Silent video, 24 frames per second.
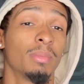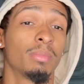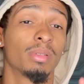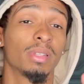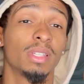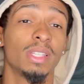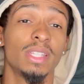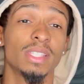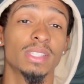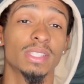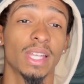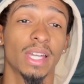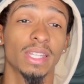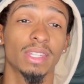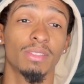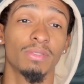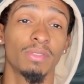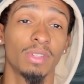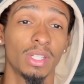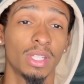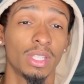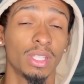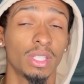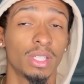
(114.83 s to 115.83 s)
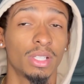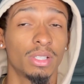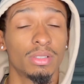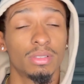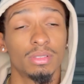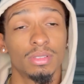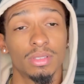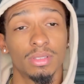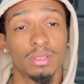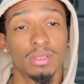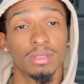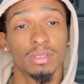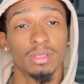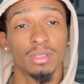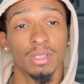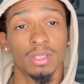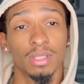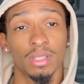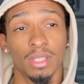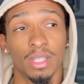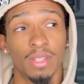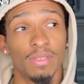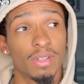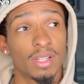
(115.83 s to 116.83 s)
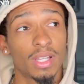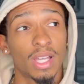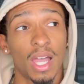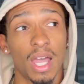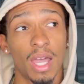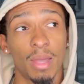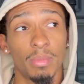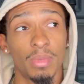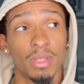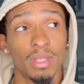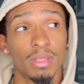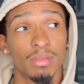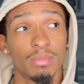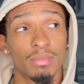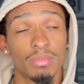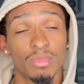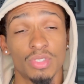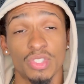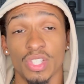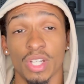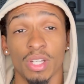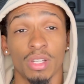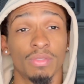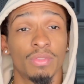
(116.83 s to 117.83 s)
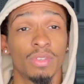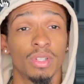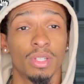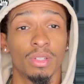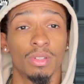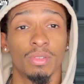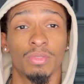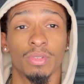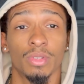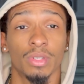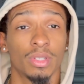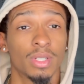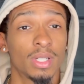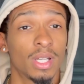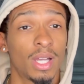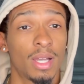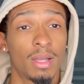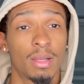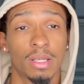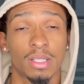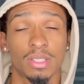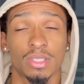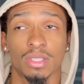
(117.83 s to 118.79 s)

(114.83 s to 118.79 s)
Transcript: Please like the video, leave a comment, share the video for you guys.